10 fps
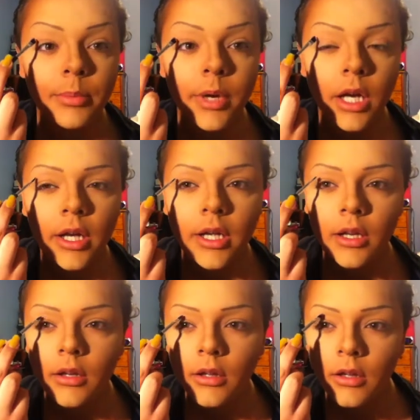But
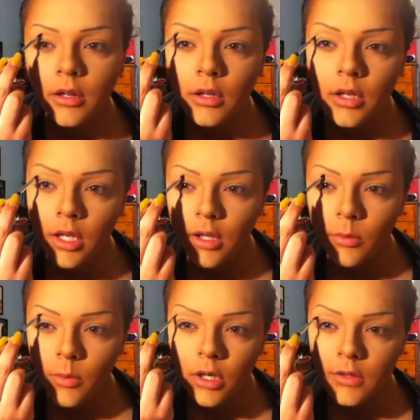it
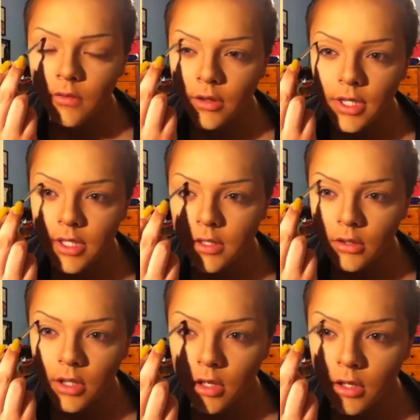works for this
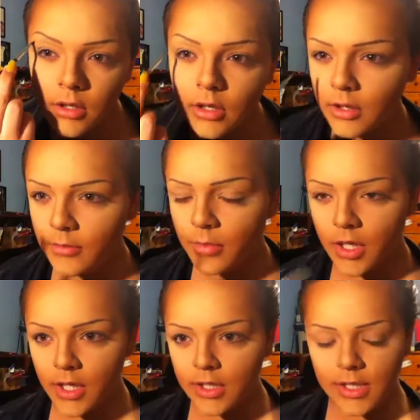look
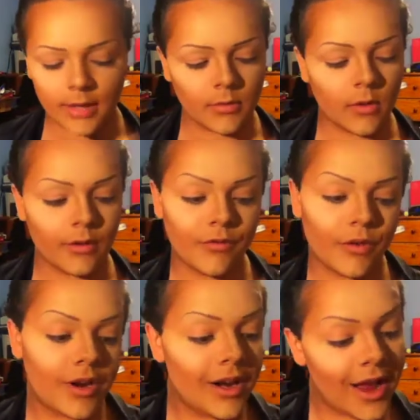because I'm going
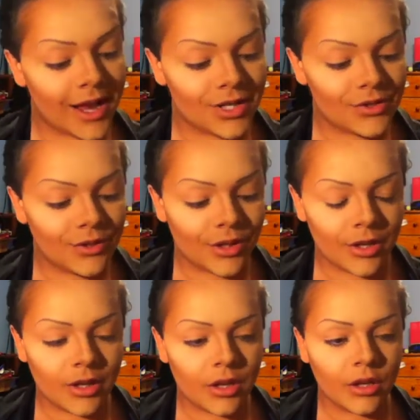for a natural look.